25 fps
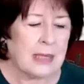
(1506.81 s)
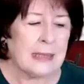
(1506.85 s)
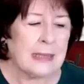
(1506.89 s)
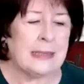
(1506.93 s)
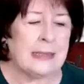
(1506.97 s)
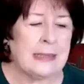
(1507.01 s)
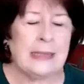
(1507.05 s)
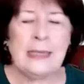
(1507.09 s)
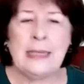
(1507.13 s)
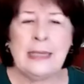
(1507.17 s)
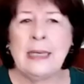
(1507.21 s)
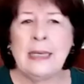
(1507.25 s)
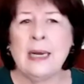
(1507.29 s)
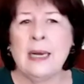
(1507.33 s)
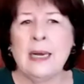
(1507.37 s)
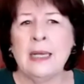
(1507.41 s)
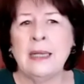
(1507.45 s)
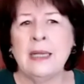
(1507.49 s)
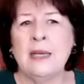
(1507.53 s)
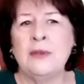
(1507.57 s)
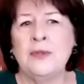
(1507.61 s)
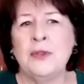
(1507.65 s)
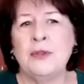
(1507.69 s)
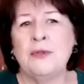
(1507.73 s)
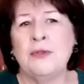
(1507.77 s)
tea. I
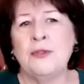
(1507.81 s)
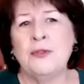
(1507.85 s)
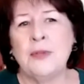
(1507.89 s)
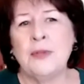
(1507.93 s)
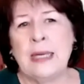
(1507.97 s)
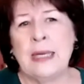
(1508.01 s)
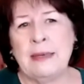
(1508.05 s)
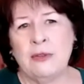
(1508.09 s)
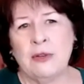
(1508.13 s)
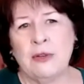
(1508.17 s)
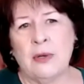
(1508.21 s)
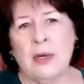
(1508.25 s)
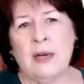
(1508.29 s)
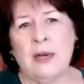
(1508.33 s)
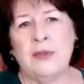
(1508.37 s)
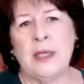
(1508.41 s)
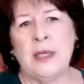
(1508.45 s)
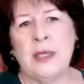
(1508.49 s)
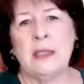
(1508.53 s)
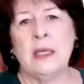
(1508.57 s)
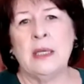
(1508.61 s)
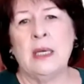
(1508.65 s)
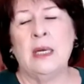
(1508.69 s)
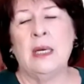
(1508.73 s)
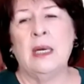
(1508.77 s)
love the flavor of
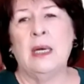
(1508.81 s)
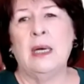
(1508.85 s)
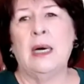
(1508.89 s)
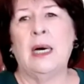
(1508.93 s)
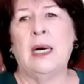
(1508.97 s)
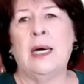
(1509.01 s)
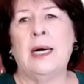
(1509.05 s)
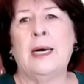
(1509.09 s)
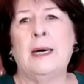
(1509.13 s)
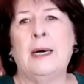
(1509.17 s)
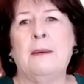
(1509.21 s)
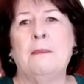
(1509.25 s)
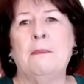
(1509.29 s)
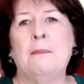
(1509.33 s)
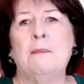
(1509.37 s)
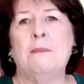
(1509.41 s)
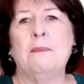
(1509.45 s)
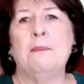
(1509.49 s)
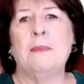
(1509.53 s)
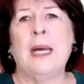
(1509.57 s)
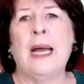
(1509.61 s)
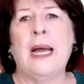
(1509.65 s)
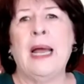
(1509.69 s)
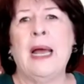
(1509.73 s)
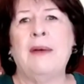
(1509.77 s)
it. I
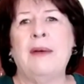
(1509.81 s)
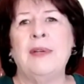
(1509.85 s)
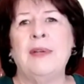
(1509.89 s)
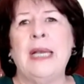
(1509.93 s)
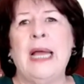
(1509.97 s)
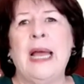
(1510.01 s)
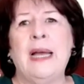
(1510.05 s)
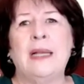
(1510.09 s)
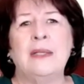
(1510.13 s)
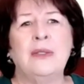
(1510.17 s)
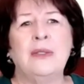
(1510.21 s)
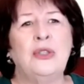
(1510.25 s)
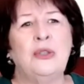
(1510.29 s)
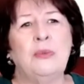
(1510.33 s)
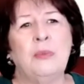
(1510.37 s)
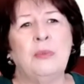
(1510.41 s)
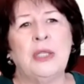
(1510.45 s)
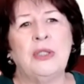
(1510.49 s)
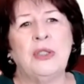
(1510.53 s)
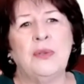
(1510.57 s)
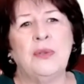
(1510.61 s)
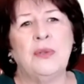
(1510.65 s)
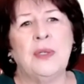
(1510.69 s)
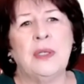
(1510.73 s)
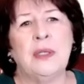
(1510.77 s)
haven't had too
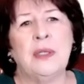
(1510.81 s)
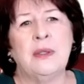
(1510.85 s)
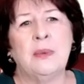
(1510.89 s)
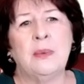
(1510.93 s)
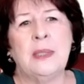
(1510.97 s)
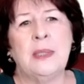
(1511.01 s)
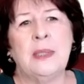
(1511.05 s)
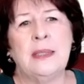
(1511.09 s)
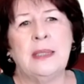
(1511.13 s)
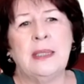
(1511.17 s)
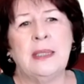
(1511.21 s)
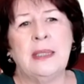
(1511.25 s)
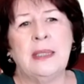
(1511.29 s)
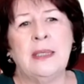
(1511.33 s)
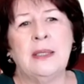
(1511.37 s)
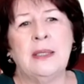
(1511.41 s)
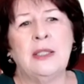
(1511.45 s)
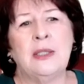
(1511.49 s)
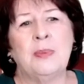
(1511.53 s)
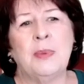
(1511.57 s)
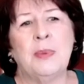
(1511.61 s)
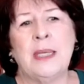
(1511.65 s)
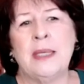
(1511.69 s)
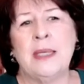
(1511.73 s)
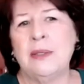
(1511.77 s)
much of it in the recent
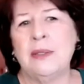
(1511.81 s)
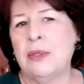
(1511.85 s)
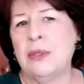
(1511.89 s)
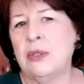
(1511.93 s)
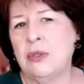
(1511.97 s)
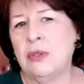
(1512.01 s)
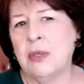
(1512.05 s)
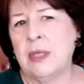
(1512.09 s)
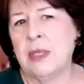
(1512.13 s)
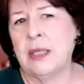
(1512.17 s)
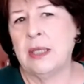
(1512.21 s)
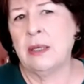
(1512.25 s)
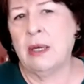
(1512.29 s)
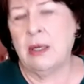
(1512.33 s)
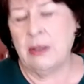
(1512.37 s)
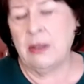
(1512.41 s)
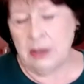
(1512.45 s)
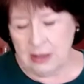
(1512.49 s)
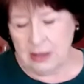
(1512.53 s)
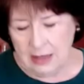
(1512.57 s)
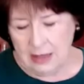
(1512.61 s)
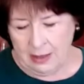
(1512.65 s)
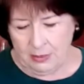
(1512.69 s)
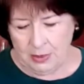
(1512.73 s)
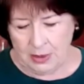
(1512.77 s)
years, but I used to drink it all the
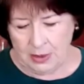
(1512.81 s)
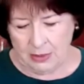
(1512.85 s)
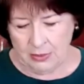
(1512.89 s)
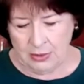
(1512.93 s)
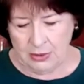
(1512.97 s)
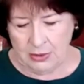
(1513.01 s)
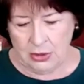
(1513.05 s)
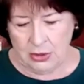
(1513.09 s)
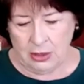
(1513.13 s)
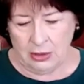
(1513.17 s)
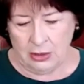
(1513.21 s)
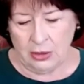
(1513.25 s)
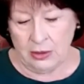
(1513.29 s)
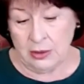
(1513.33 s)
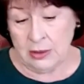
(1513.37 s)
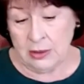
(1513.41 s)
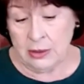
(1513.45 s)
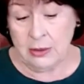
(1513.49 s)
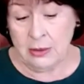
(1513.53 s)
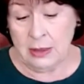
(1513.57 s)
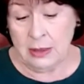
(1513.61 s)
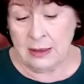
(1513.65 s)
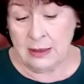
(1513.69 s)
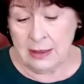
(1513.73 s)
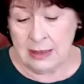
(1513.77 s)
time when I was younger.
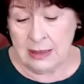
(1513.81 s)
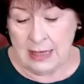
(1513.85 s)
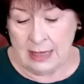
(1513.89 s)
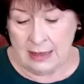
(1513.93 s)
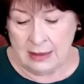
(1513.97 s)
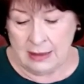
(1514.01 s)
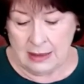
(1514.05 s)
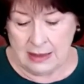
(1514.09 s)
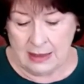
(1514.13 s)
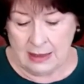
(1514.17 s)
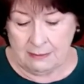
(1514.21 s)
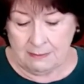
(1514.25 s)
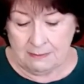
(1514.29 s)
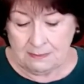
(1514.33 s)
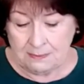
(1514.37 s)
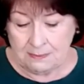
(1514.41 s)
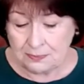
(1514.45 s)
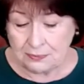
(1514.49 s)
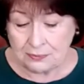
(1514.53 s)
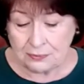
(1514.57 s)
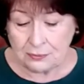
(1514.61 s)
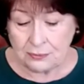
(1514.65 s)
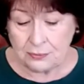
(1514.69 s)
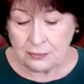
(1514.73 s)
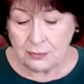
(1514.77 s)
It's tasty.
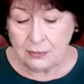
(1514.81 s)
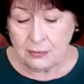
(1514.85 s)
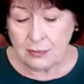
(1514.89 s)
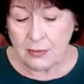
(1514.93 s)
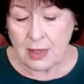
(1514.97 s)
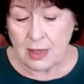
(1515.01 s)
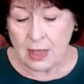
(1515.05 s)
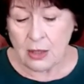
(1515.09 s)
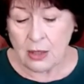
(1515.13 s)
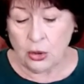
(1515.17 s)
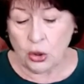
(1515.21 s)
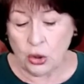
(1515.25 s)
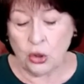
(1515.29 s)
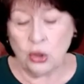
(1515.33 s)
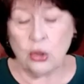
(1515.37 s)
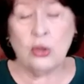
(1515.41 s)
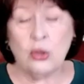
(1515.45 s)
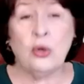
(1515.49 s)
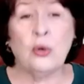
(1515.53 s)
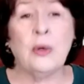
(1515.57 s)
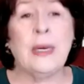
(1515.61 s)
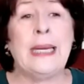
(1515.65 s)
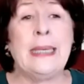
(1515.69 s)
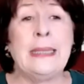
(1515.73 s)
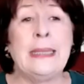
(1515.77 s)
Earl
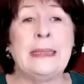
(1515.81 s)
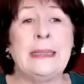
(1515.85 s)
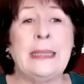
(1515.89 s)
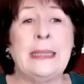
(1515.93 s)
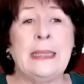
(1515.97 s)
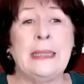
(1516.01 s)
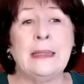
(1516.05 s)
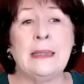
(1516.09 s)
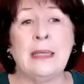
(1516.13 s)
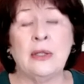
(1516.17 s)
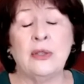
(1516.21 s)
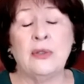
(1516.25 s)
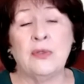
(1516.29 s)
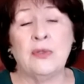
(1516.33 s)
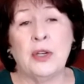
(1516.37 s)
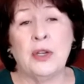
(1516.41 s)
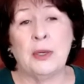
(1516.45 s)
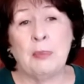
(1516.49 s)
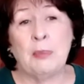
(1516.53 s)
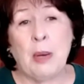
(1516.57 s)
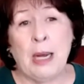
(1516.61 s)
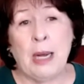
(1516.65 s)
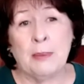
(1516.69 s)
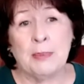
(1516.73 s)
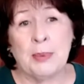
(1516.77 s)
Grey tea, another
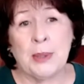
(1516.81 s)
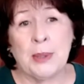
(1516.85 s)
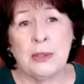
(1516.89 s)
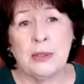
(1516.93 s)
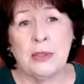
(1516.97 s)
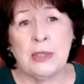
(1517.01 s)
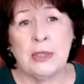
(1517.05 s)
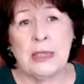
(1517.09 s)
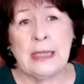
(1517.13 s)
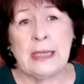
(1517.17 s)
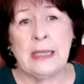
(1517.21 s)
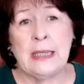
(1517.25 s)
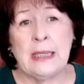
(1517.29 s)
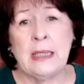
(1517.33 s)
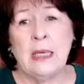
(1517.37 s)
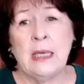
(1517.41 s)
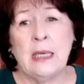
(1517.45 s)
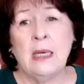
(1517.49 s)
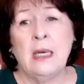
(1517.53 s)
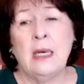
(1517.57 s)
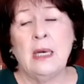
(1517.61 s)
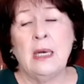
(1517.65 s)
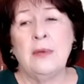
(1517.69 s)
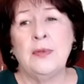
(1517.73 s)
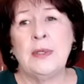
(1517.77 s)
very popular tea.
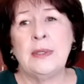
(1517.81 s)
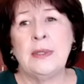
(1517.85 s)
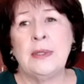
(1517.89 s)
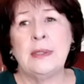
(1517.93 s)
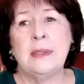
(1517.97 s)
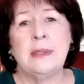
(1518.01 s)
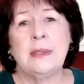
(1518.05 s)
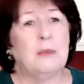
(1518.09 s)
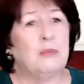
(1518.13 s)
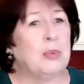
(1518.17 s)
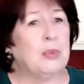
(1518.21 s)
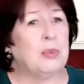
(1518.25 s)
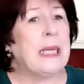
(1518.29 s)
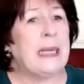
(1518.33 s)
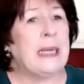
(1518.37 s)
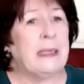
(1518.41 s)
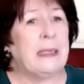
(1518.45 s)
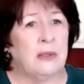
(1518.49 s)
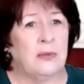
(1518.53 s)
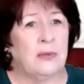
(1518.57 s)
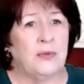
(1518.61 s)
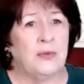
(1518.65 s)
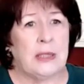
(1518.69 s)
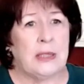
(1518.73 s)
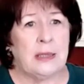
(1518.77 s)
This is a blend
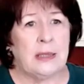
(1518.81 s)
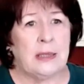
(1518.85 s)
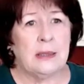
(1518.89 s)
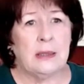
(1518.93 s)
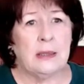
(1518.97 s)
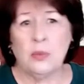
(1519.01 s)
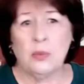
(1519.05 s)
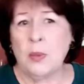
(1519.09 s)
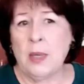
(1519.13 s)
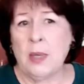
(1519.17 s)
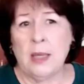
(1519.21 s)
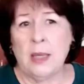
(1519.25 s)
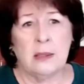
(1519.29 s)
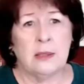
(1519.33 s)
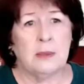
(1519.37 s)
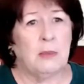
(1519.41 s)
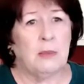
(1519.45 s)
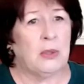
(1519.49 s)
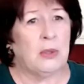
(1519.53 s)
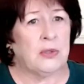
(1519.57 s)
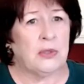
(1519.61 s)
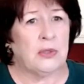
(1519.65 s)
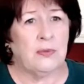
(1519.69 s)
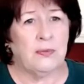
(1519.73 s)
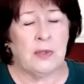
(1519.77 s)
of teas as well, as
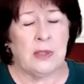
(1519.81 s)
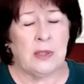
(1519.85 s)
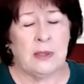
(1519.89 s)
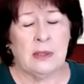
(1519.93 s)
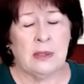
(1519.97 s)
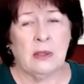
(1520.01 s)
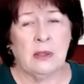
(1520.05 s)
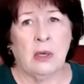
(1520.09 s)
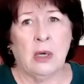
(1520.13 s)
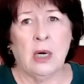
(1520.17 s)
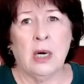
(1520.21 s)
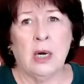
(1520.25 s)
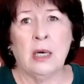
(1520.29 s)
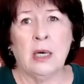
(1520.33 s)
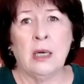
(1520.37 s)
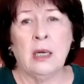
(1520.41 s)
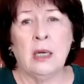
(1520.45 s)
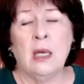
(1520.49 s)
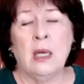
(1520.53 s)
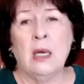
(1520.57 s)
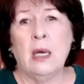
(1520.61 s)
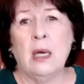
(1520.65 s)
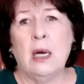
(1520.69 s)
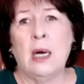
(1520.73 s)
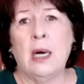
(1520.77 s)
most of these are,
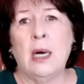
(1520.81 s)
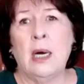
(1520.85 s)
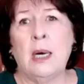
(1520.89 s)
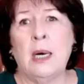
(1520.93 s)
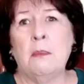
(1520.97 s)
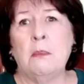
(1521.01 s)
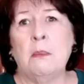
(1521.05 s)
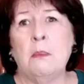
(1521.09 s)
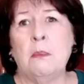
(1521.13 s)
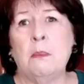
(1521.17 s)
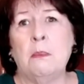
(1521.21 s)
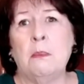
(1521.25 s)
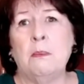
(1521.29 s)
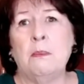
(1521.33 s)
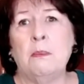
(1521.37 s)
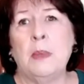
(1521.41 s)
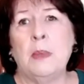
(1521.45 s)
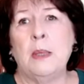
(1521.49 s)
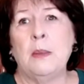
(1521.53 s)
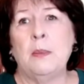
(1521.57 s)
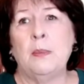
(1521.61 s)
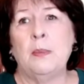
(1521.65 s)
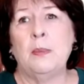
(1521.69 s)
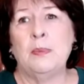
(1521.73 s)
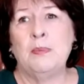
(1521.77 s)

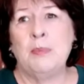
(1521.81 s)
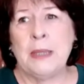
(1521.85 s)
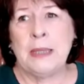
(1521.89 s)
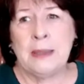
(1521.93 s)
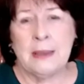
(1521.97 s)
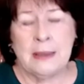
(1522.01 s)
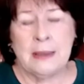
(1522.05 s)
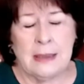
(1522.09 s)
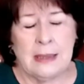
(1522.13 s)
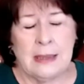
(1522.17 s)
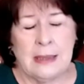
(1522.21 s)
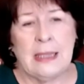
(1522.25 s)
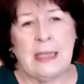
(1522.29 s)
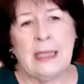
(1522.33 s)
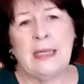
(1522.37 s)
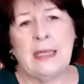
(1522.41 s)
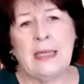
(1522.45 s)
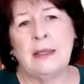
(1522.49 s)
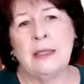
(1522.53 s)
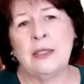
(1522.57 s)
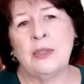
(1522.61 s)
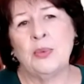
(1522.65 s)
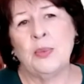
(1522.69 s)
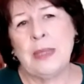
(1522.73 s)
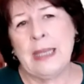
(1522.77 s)
but it's tea.
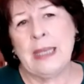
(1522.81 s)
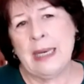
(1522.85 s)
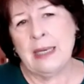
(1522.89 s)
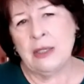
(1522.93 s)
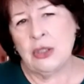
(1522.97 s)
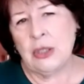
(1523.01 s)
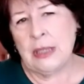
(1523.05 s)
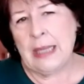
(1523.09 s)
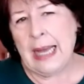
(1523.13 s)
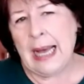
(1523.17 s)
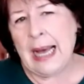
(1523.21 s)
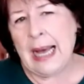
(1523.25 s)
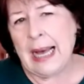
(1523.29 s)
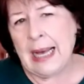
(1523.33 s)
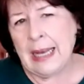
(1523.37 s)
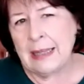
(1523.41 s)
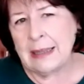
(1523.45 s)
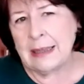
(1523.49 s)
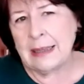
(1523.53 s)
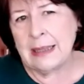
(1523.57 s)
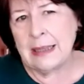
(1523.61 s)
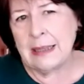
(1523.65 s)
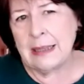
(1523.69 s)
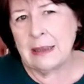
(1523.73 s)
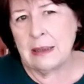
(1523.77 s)
This one actually has
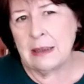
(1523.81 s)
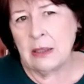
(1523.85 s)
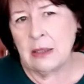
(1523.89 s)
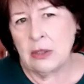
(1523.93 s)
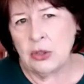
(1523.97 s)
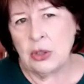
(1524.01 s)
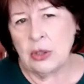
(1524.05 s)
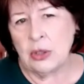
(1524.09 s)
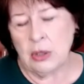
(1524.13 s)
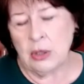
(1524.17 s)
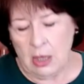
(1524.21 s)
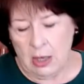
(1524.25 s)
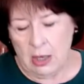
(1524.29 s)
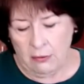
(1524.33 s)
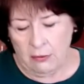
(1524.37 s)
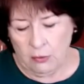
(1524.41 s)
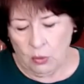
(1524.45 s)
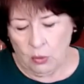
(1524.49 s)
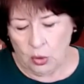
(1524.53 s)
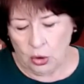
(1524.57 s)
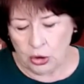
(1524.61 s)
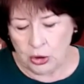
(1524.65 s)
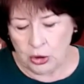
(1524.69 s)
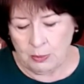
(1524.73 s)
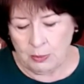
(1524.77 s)
the addition of
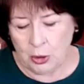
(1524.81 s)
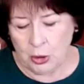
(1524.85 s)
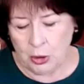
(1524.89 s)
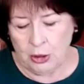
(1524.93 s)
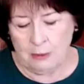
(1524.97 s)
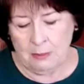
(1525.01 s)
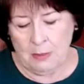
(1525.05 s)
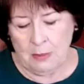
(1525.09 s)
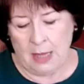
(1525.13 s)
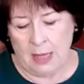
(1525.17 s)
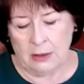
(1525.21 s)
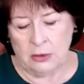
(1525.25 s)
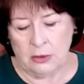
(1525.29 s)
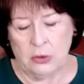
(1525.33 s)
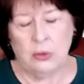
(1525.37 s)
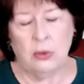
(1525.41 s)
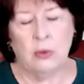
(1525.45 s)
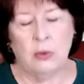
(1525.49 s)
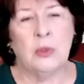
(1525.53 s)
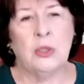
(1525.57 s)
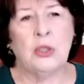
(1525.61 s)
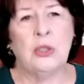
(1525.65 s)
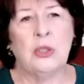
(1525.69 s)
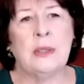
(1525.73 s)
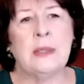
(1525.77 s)
orange bergamot to
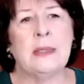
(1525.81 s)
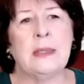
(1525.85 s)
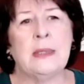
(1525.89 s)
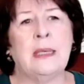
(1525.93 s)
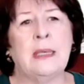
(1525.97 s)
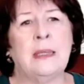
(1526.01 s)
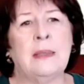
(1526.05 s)
it, which is